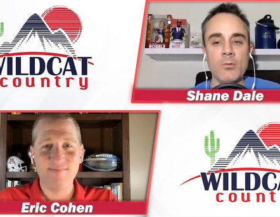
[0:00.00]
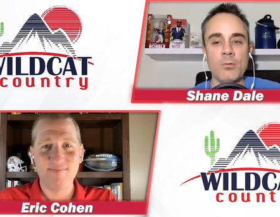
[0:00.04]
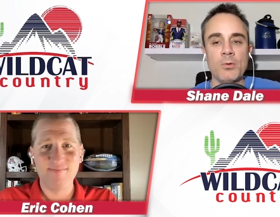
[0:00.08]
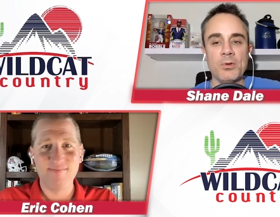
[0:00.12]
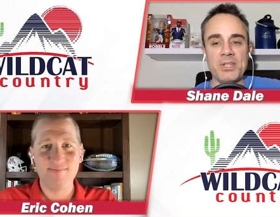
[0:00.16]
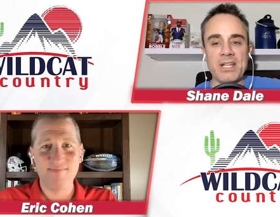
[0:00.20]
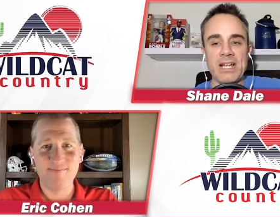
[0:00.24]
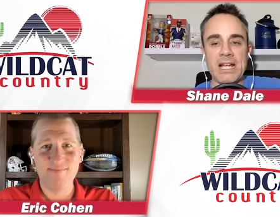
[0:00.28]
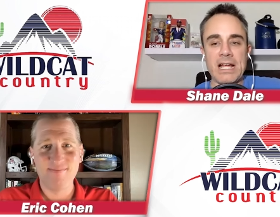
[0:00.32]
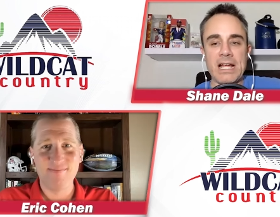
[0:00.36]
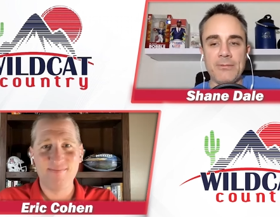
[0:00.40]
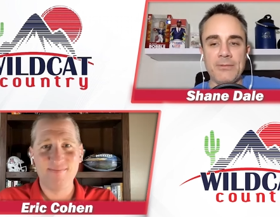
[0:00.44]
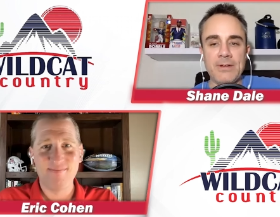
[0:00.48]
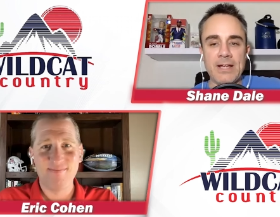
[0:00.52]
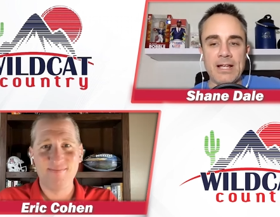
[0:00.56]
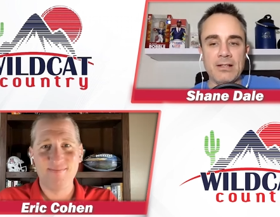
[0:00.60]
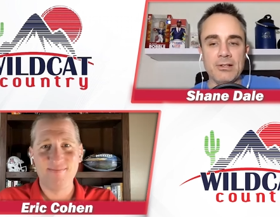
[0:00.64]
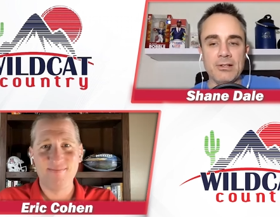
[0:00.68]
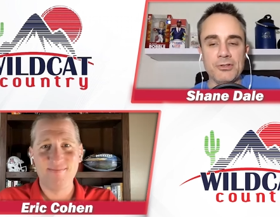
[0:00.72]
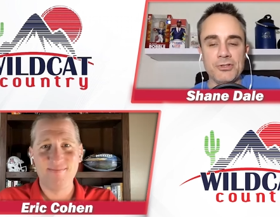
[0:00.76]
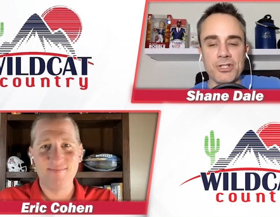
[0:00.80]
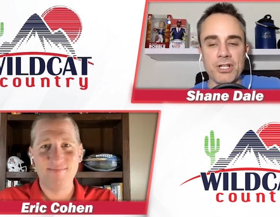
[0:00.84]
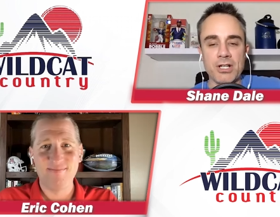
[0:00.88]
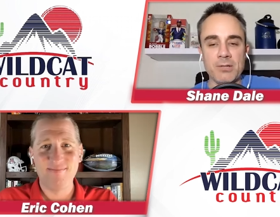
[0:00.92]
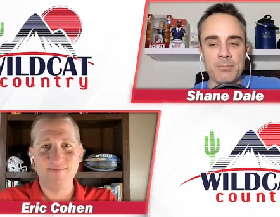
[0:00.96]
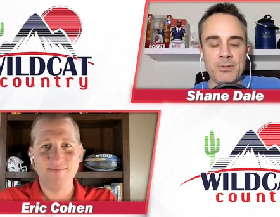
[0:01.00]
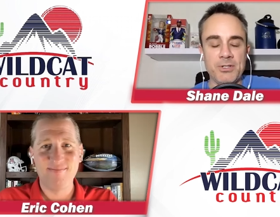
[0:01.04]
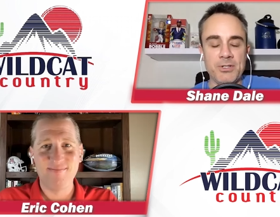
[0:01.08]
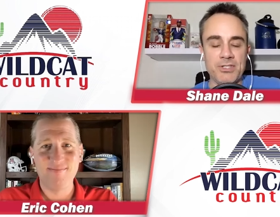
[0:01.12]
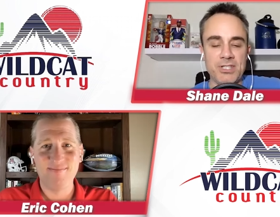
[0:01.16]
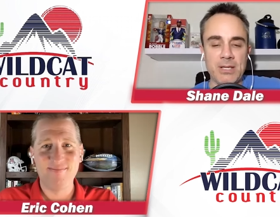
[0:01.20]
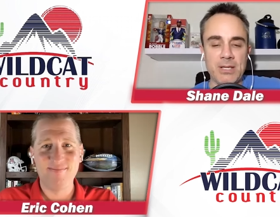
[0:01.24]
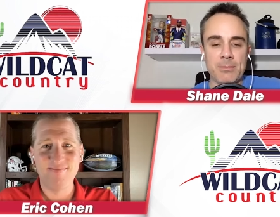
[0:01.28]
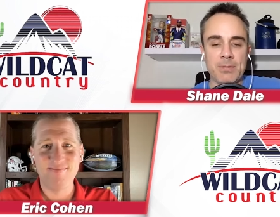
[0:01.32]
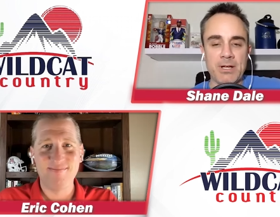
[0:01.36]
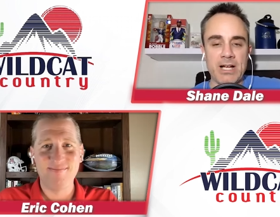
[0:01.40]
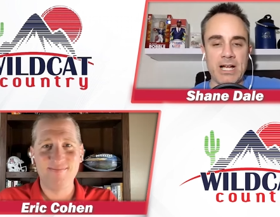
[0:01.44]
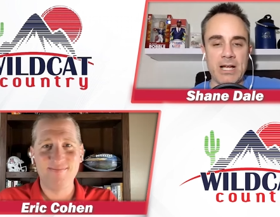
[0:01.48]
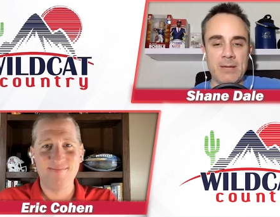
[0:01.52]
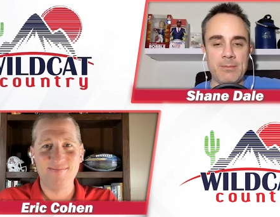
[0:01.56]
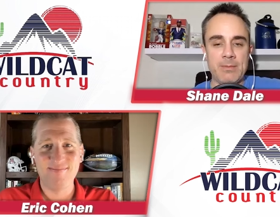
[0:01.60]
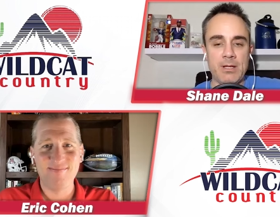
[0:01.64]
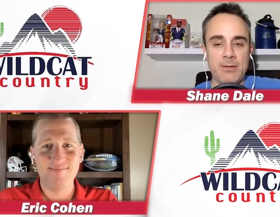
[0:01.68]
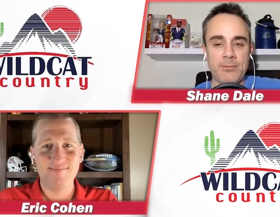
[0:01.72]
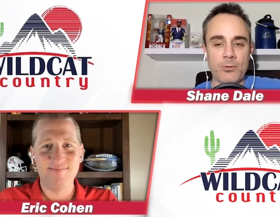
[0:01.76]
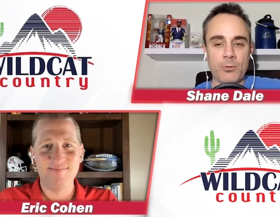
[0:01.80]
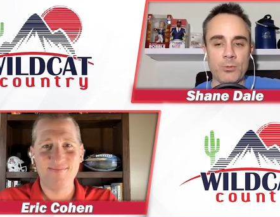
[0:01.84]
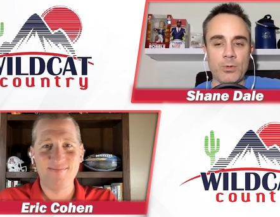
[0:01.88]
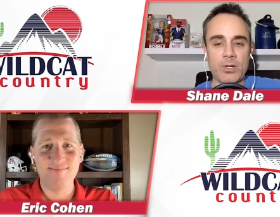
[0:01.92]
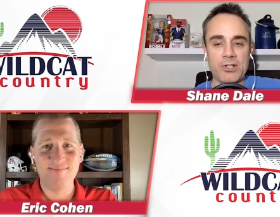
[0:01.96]
Speaker 1: Well, the half gallon jug BC behind
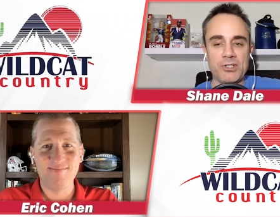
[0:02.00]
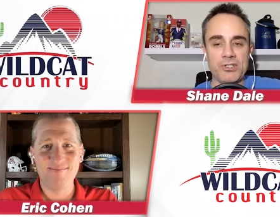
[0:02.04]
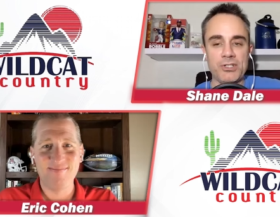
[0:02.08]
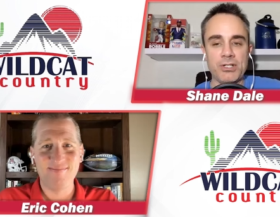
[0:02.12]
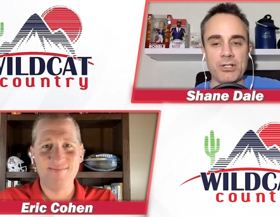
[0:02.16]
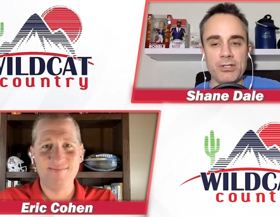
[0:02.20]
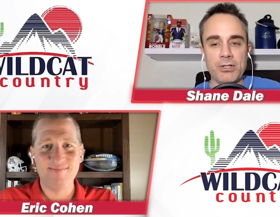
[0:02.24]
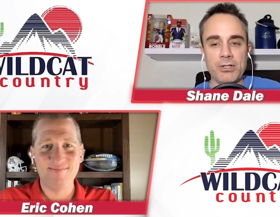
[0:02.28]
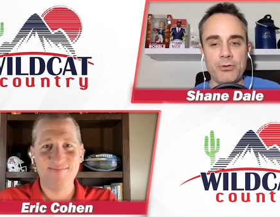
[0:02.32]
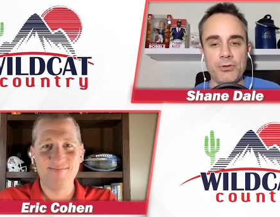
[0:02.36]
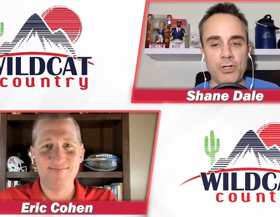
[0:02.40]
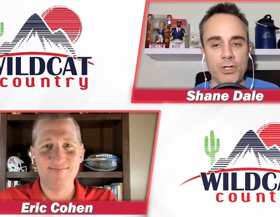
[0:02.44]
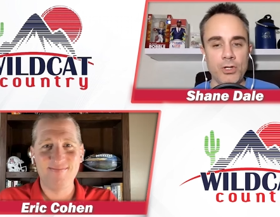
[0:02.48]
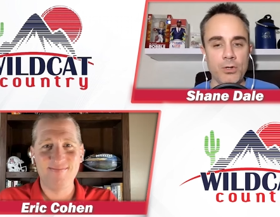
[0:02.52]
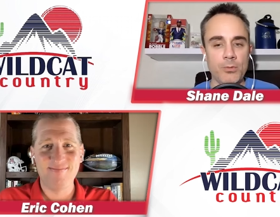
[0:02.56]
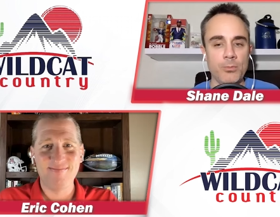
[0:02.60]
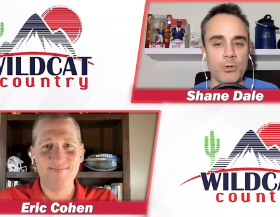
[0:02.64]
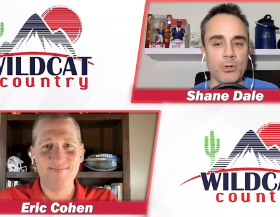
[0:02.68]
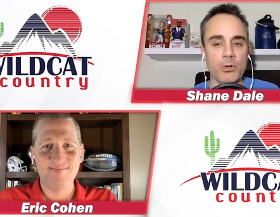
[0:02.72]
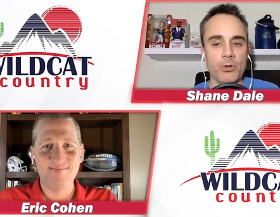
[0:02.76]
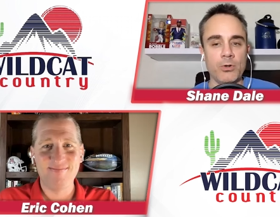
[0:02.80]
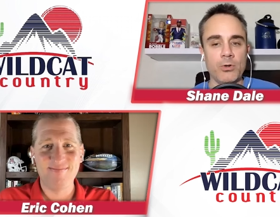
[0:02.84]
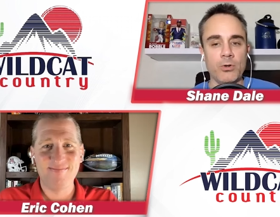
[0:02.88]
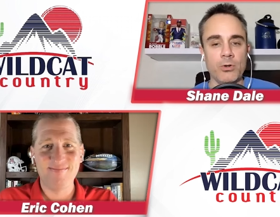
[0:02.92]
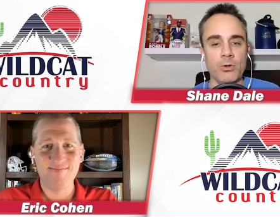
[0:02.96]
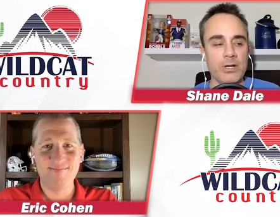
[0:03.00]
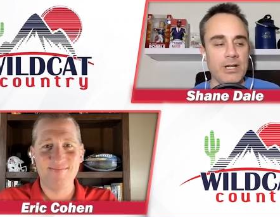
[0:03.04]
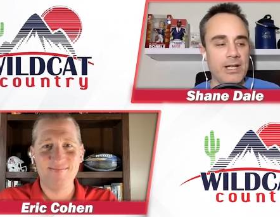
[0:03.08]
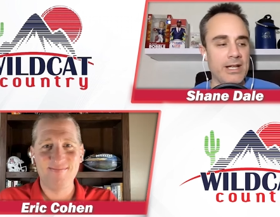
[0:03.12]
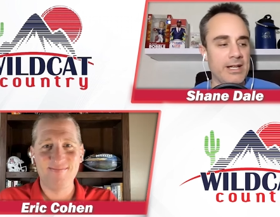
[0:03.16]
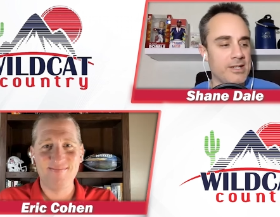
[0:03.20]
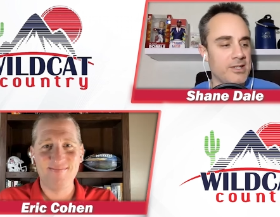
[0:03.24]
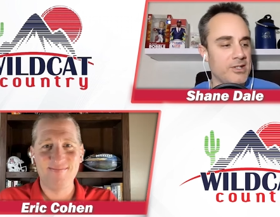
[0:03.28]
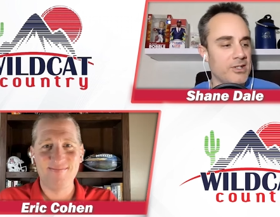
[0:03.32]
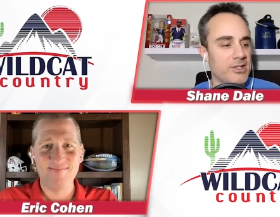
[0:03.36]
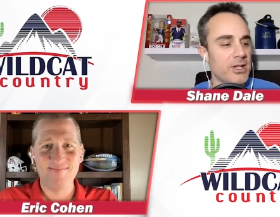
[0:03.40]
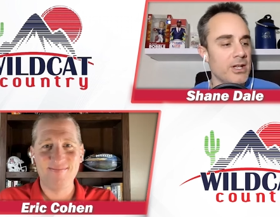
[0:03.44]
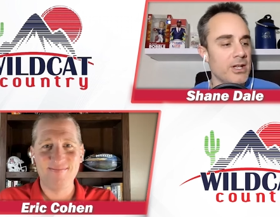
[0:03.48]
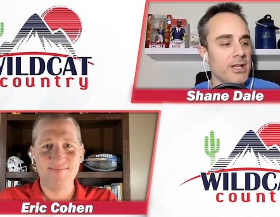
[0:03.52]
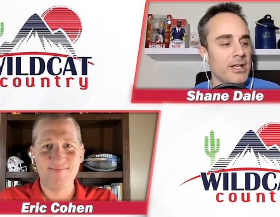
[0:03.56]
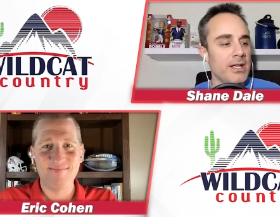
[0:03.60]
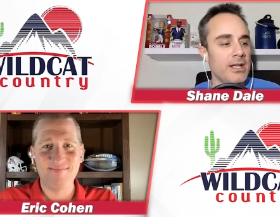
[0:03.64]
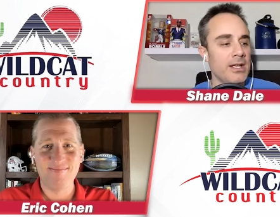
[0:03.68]
me, if you're watching on YouTube or, or X,